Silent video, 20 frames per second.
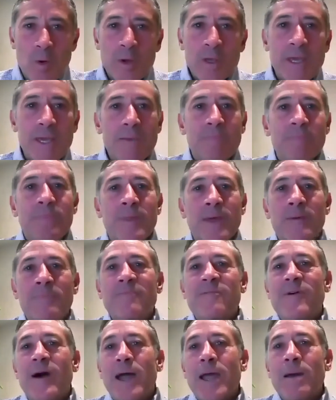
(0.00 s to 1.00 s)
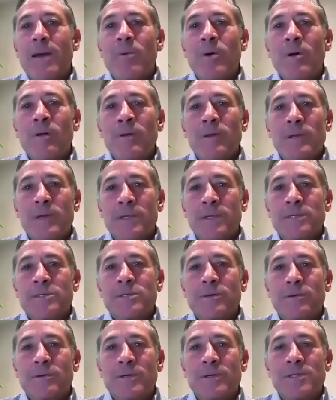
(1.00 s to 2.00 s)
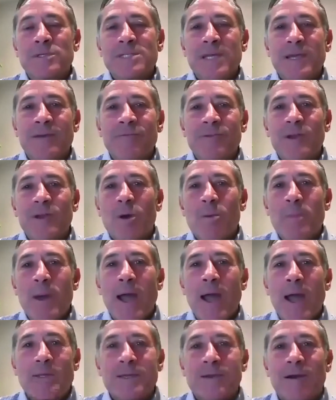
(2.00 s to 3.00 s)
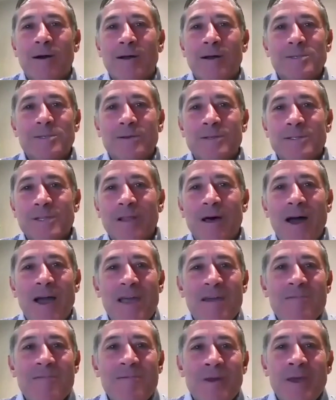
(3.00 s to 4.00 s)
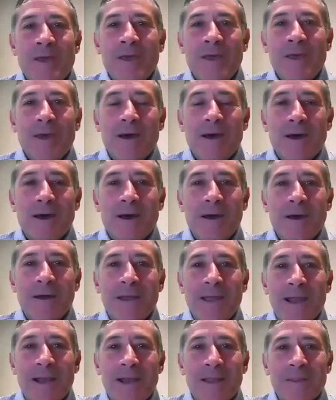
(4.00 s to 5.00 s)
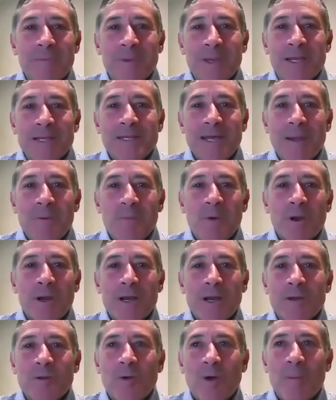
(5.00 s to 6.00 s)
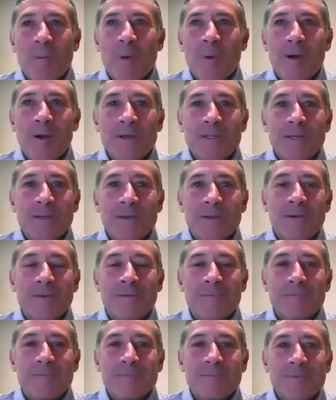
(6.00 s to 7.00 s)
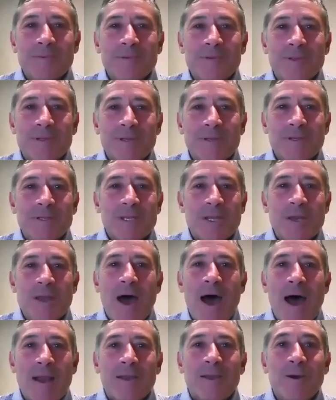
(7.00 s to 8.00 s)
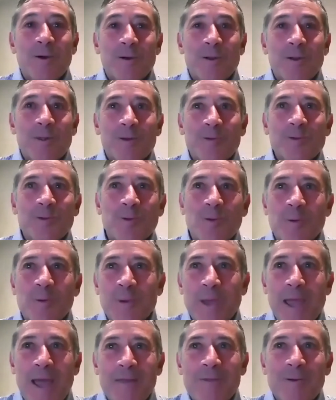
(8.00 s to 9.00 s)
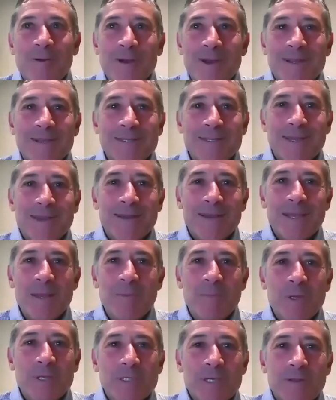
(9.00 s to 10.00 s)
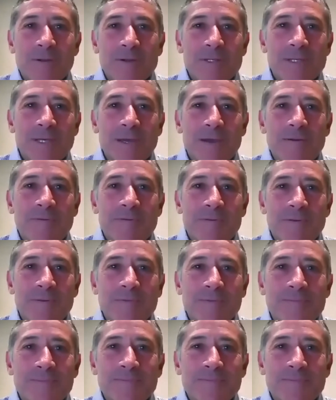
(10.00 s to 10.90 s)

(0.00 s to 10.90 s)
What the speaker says: we'll keep them viable until it's safe to go back to concerts live. And in the meantime, we're going to do our part to not go to those group gatherings and keep each other safe.